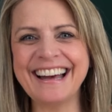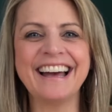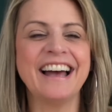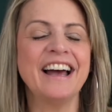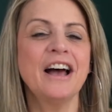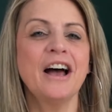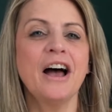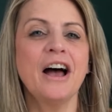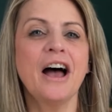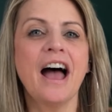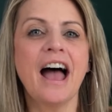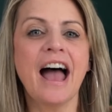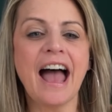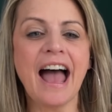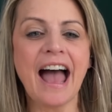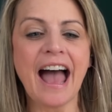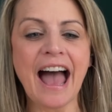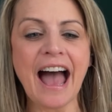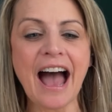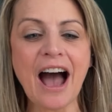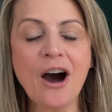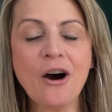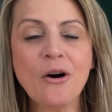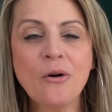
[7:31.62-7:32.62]
Yeah.
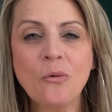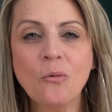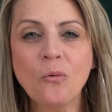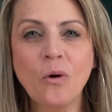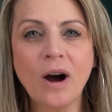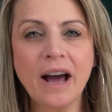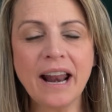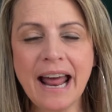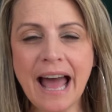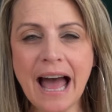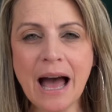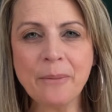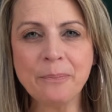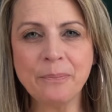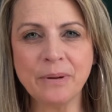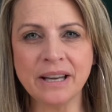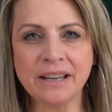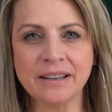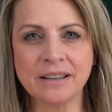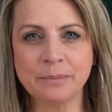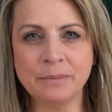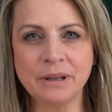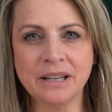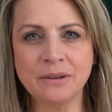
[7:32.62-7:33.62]
How yeah. what
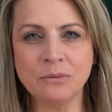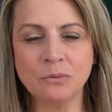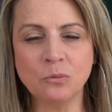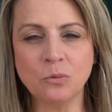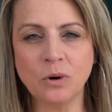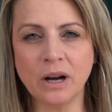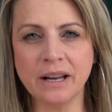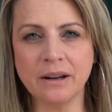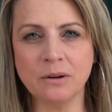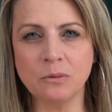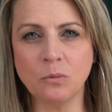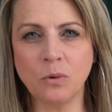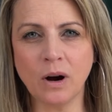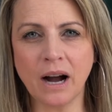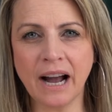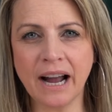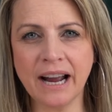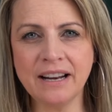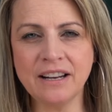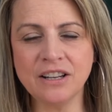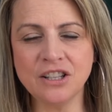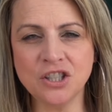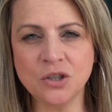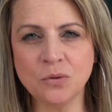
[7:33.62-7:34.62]
happened? I mean, what
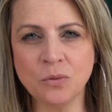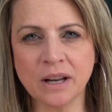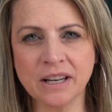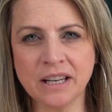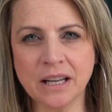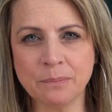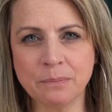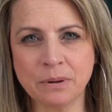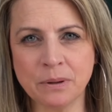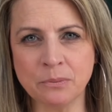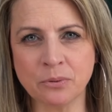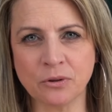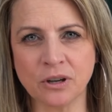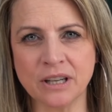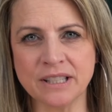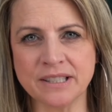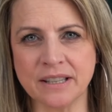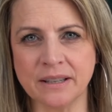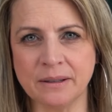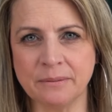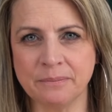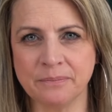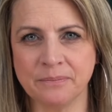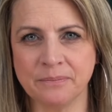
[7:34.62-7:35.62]
why yeah, did you end up well, in prison?